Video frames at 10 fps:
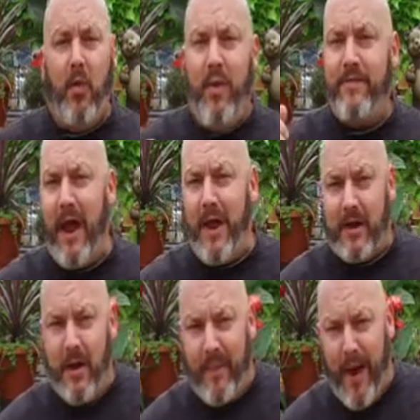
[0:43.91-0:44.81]
We've got
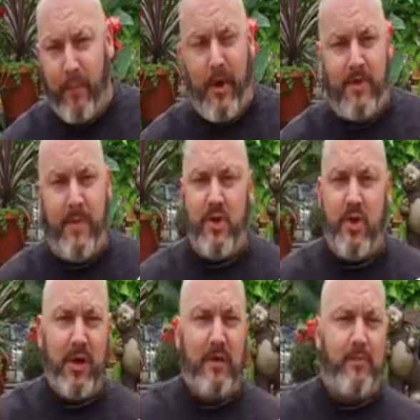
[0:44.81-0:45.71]
a kebab recipe,
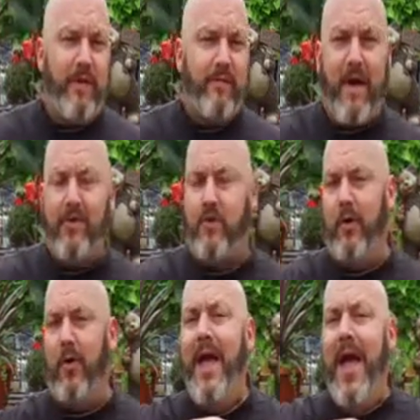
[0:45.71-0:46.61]
chicken, beef,
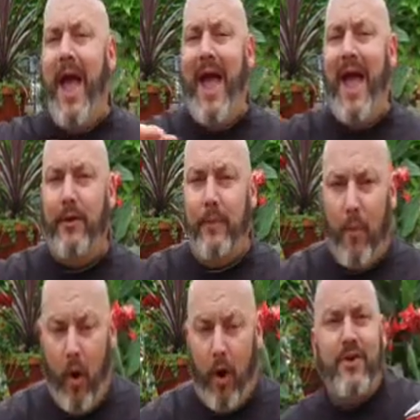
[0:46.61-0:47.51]
vegetable, and
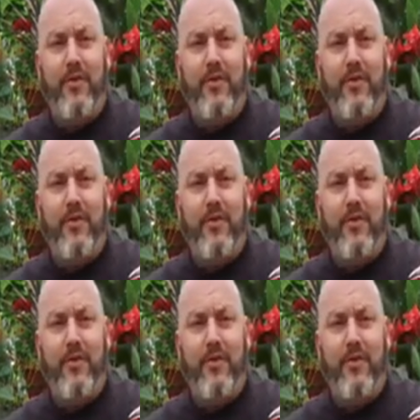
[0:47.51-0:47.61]
more.